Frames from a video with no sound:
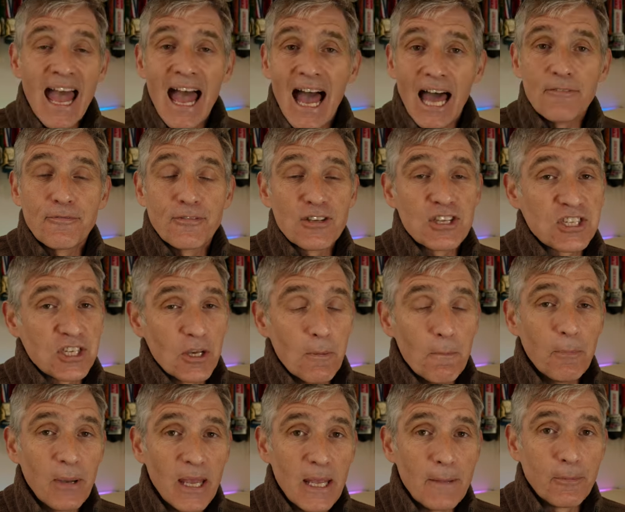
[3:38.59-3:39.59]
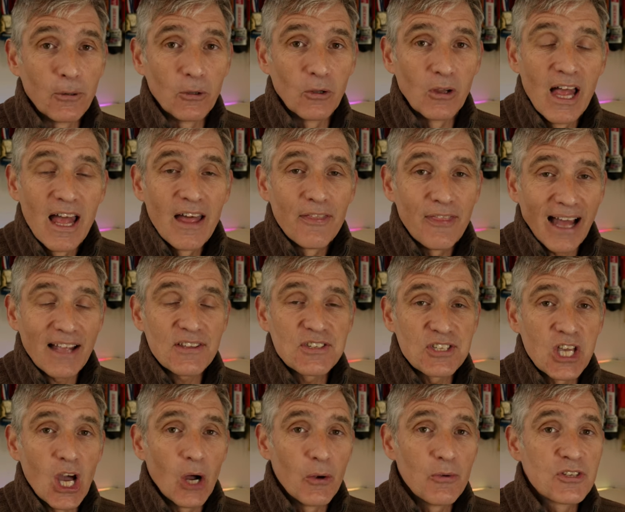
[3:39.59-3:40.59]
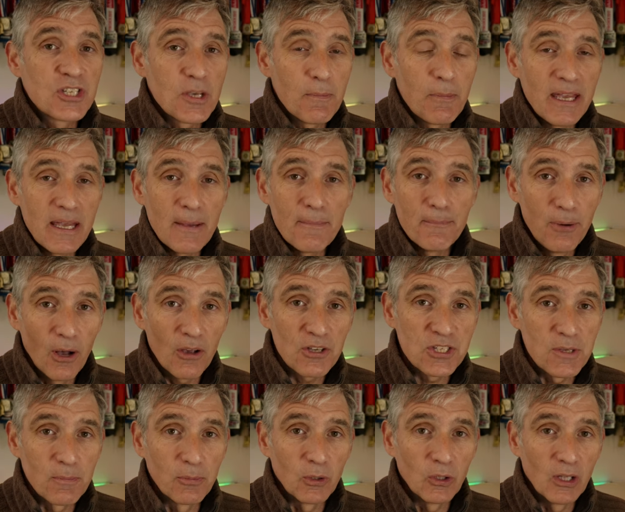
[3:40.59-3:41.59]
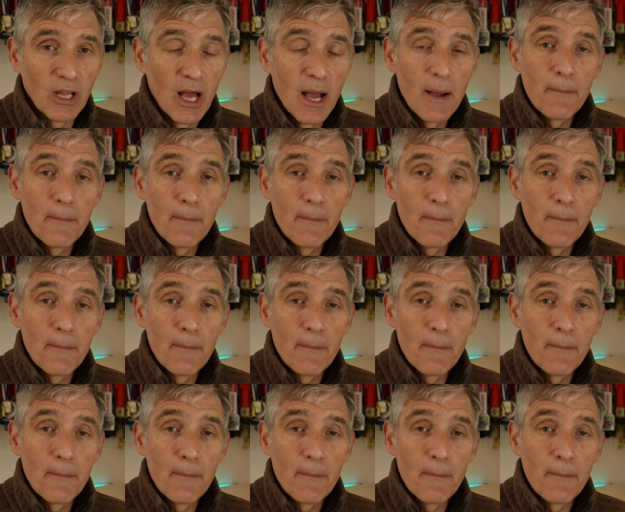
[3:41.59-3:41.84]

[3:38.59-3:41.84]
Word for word: And for some people, that's going to be impossible.